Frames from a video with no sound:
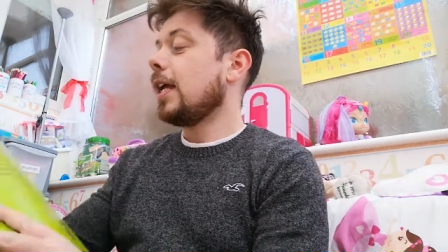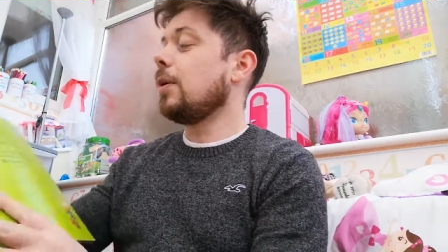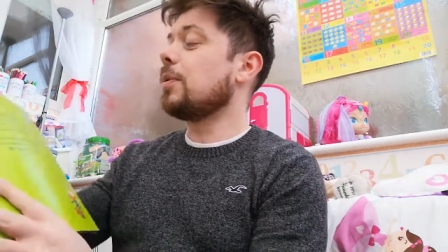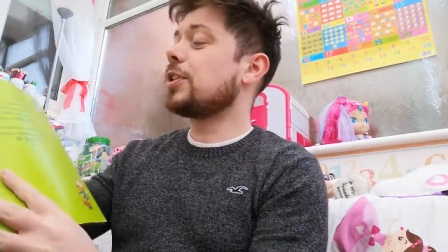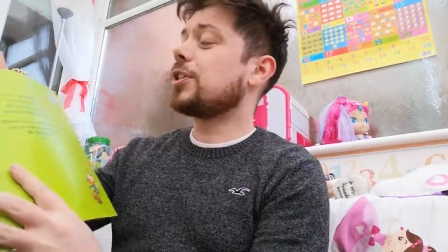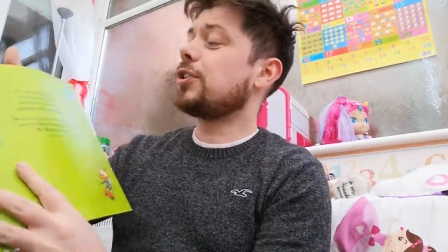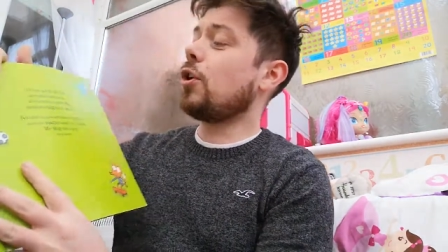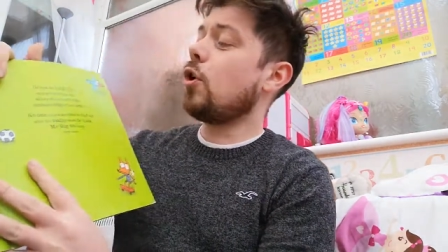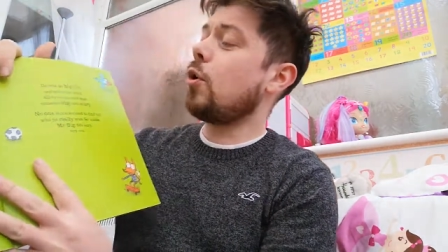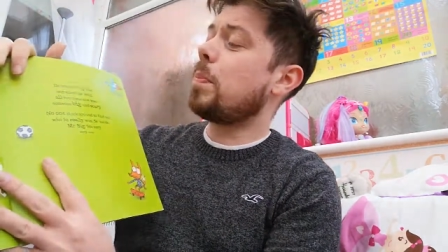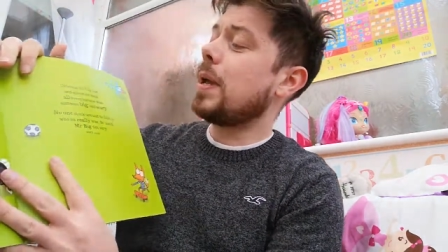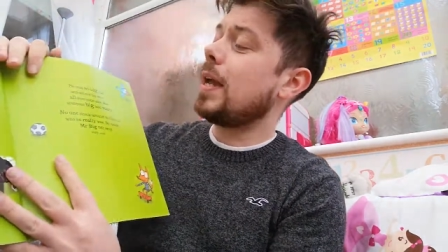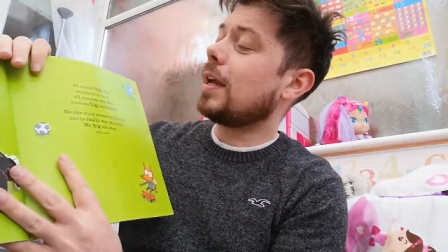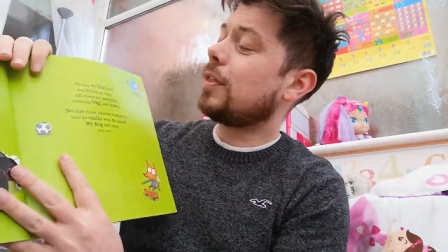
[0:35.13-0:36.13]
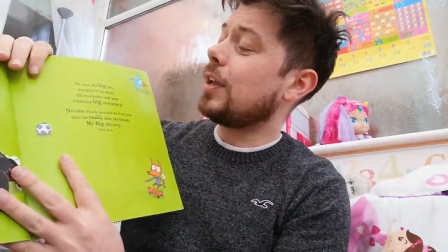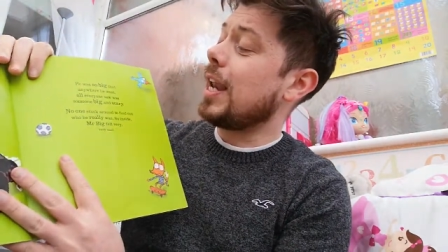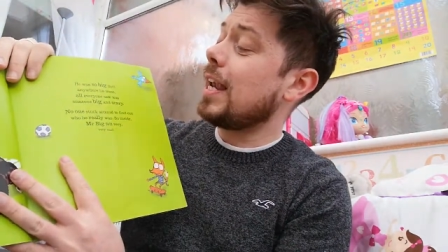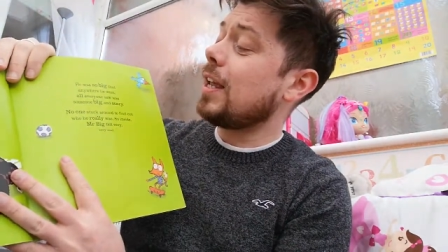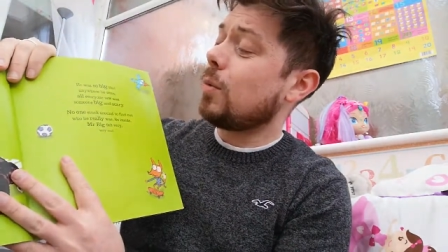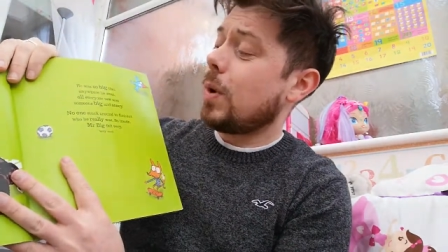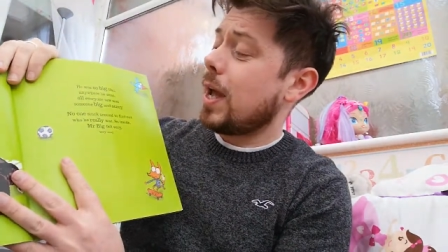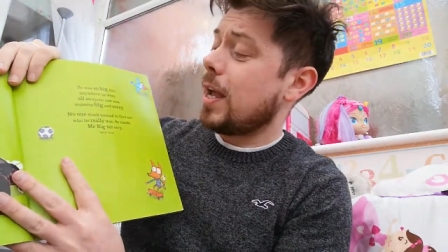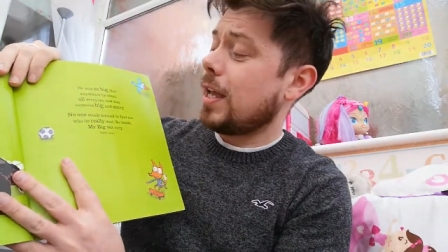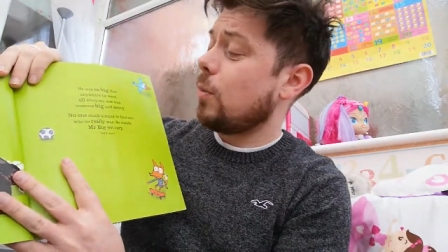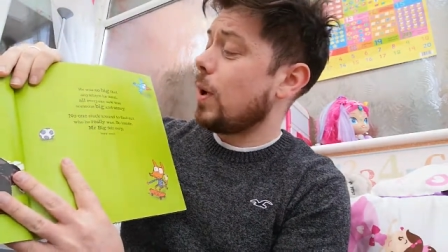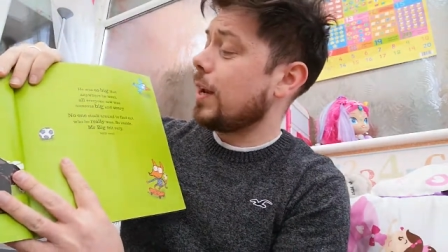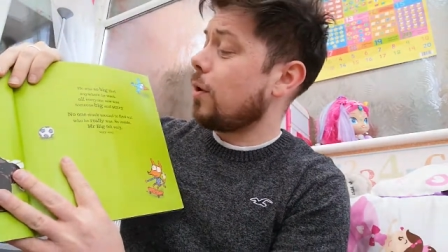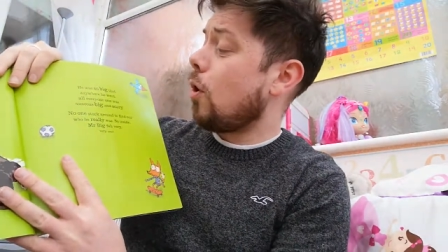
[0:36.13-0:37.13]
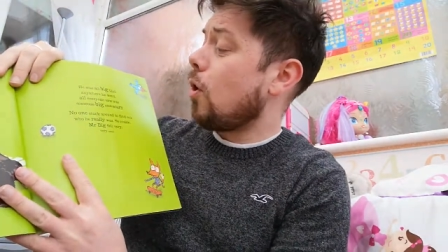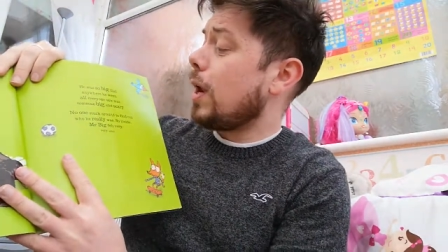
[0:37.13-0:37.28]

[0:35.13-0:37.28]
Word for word: He was so big that anywhere he went,